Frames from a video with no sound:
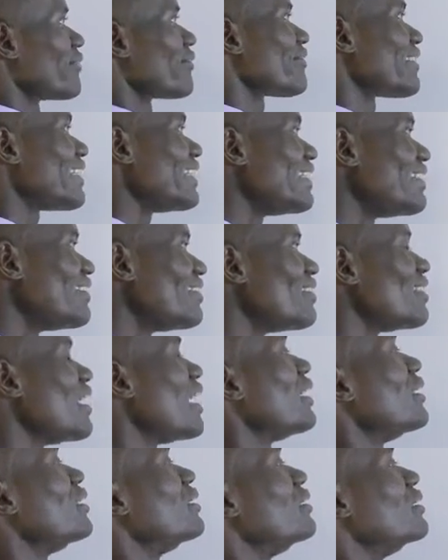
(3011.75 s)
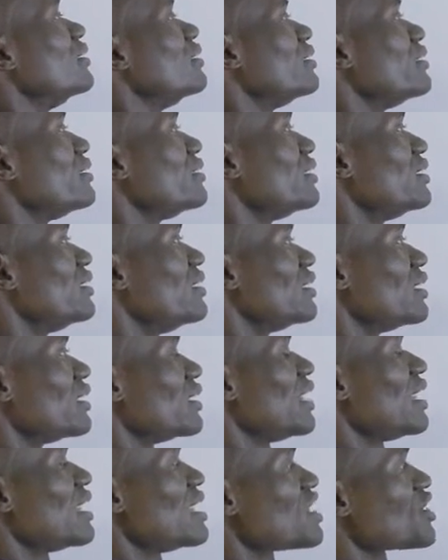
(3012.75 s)
Greenland,
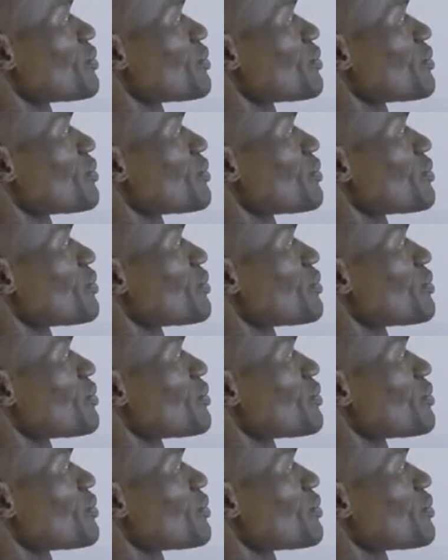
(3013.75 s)
that